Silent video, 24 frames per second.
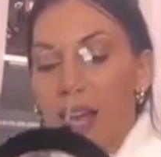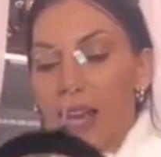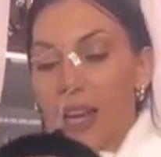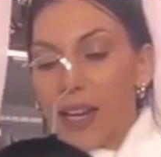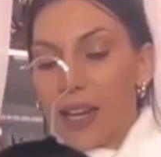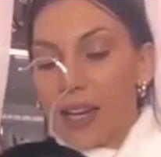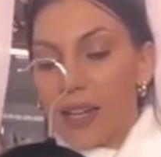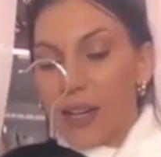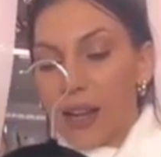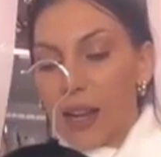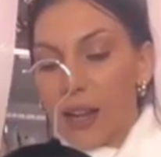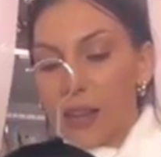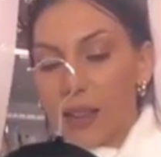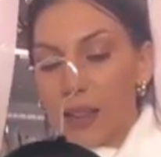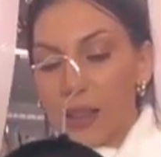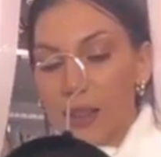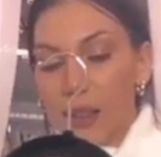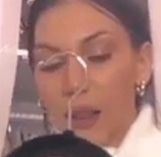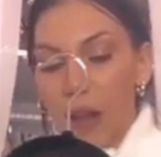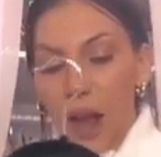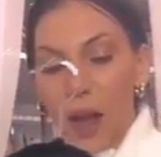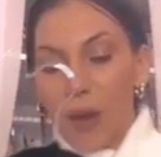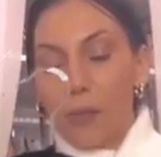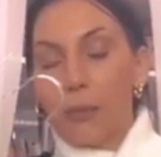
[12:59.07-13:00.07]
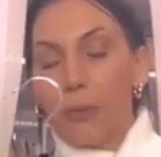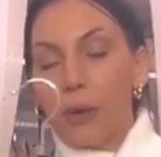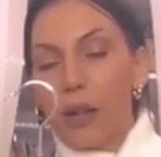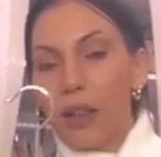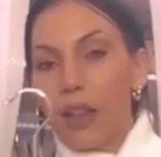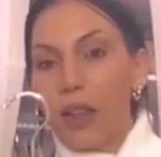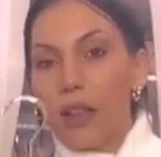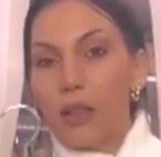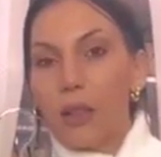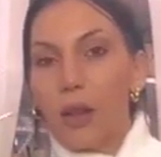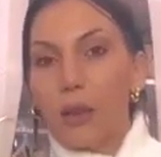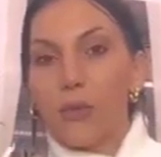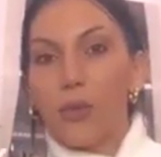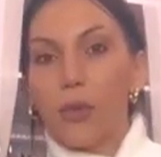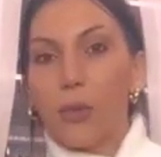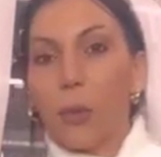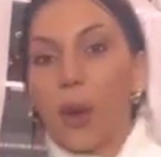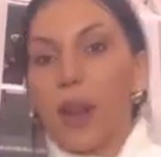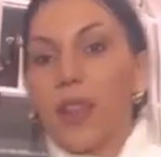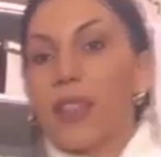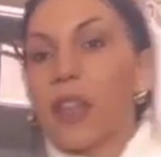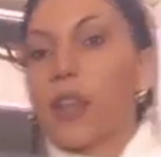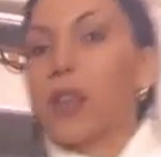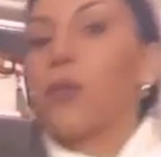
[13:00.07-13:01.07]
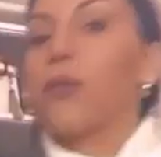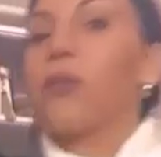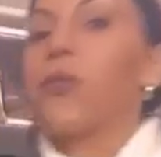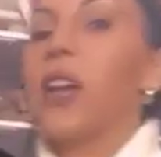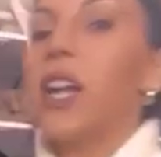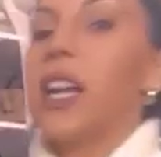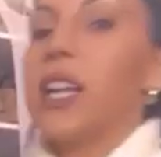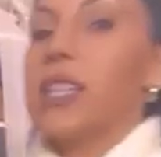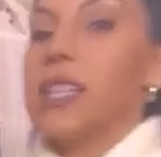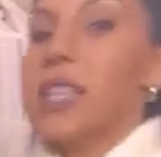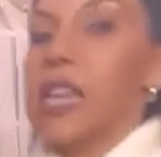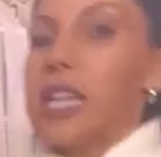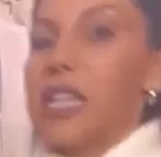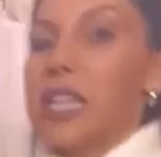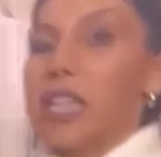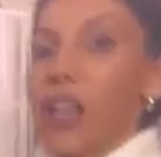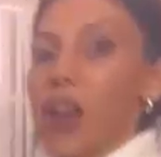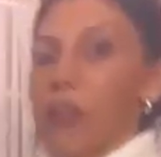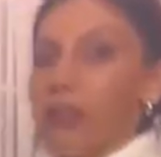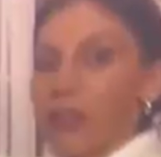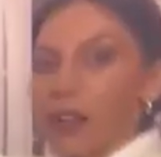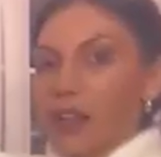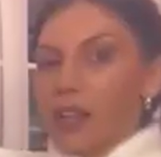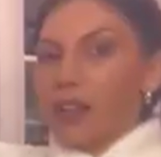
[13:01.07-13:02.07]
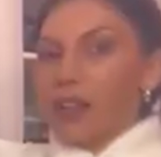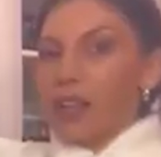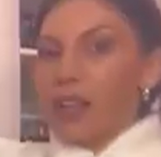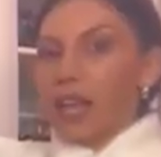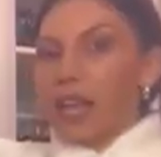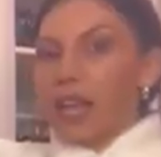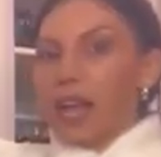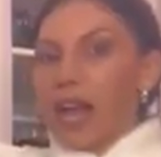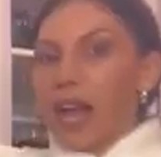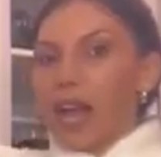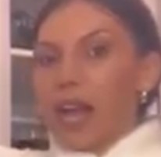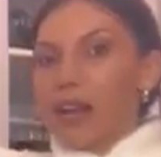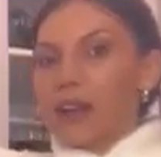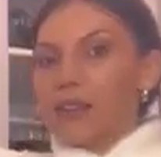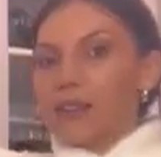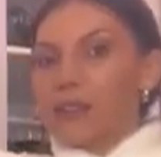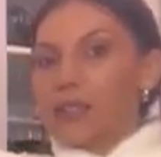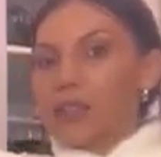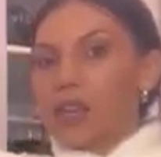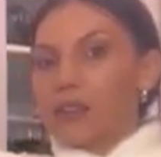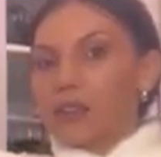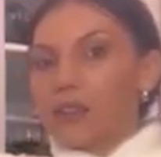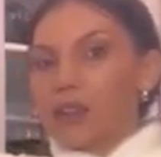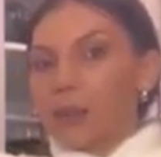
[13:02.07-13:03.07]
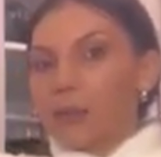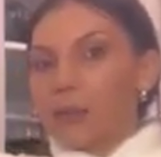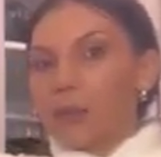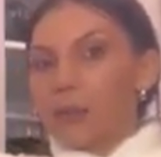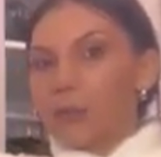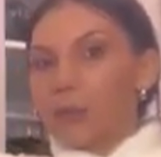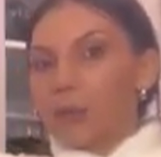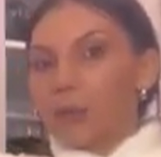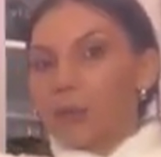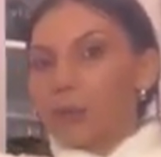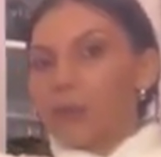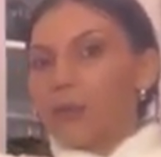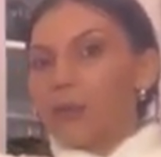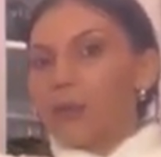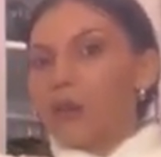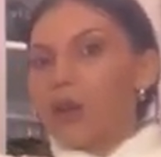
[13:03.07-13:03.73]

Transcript: And I really love the way that it fits. It definitely has a little bit more